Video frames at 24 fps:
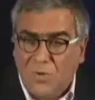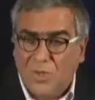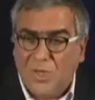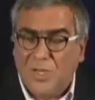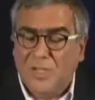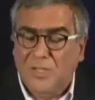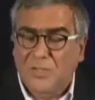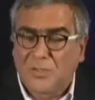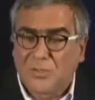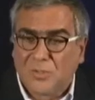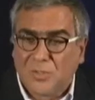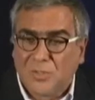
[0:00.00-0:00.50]
were
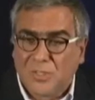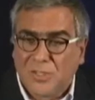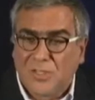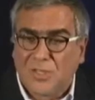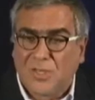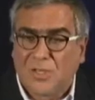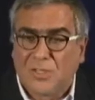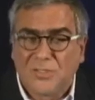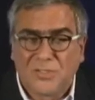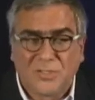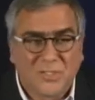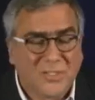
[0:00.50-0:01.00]
actually
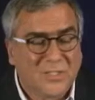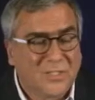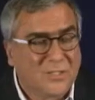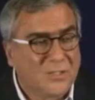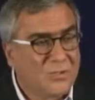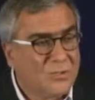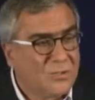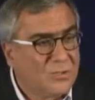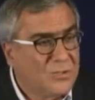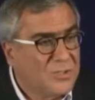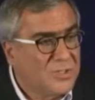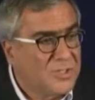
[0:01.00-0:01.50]
causing
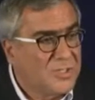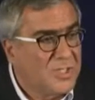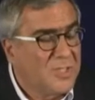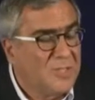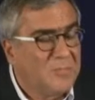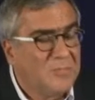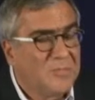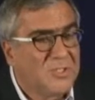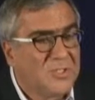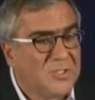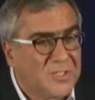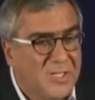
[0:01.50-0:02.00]
the
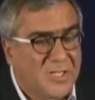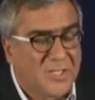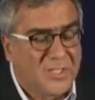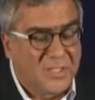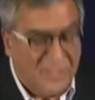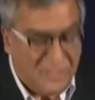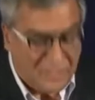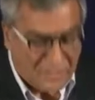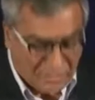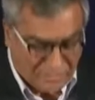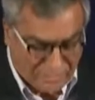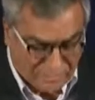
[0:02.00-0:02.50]
same
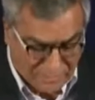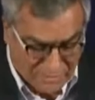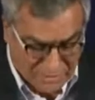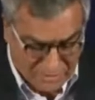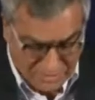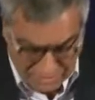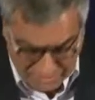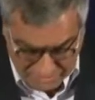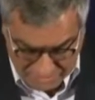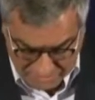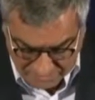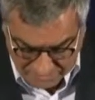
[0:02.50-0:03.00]
side
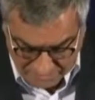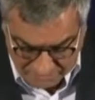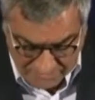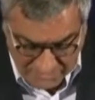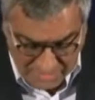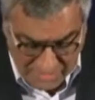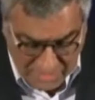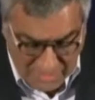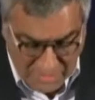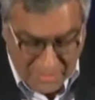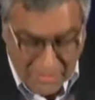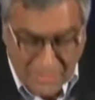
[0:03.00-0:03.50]
effects.
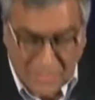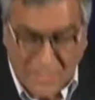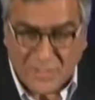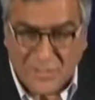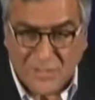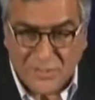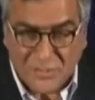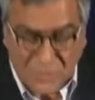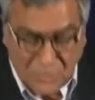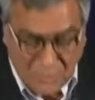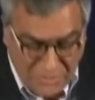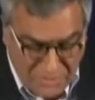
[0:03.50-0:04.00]

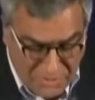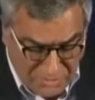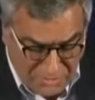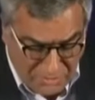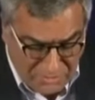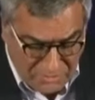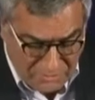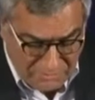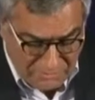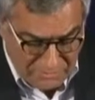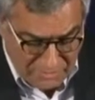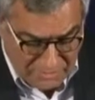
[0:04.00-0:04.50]
And as a
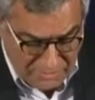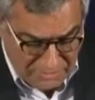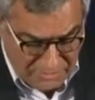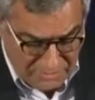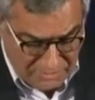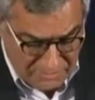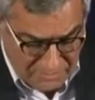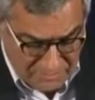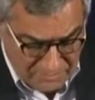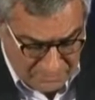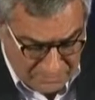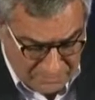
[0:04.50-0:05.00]
result of
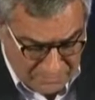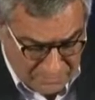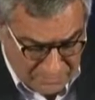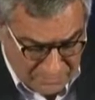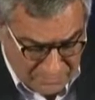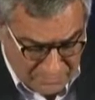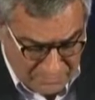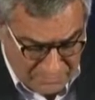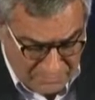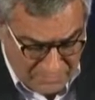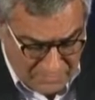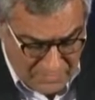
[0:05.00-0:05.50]
this,
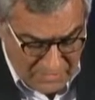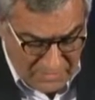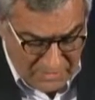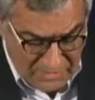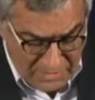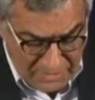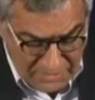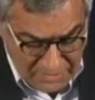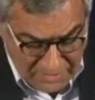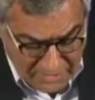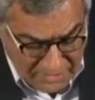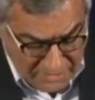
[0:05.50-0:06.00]

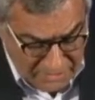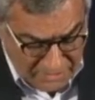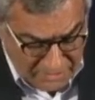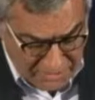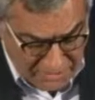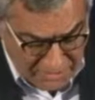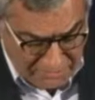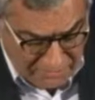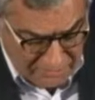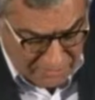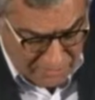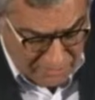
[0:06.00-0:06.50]
in
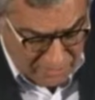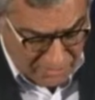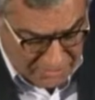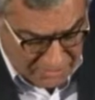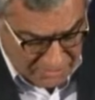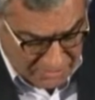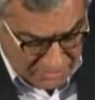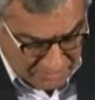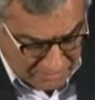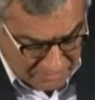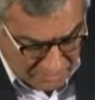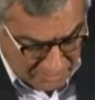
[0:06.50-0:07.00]
Canada, for
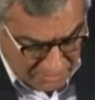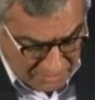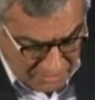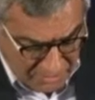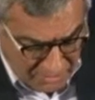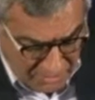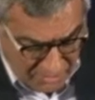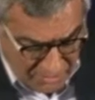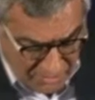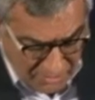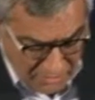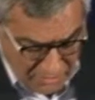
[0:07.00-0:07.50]

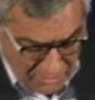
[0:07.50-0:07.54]
example,